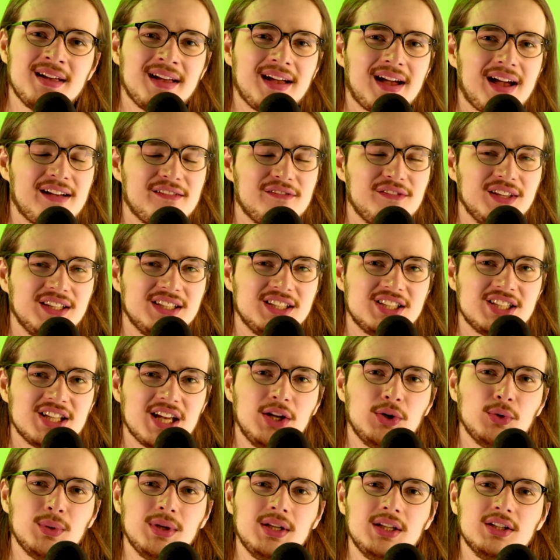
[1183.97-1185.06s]
having
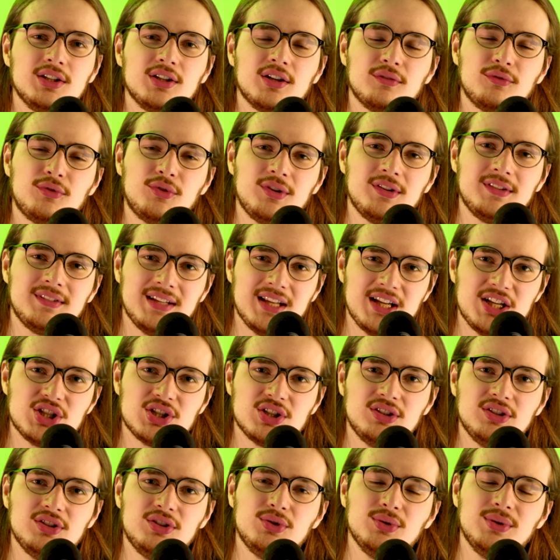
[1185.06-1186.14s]
genuine
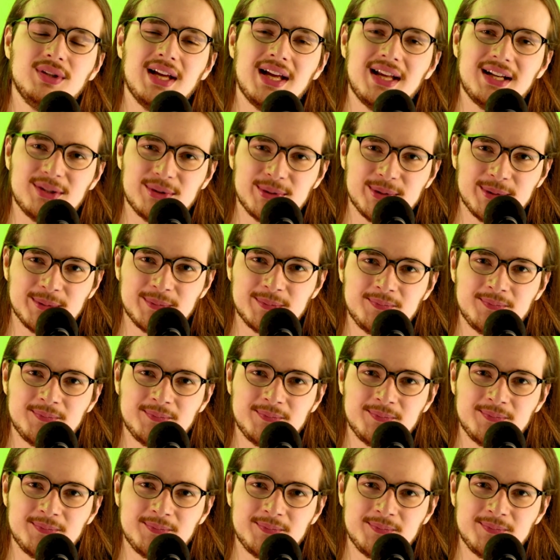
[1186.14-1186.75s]
conversation together.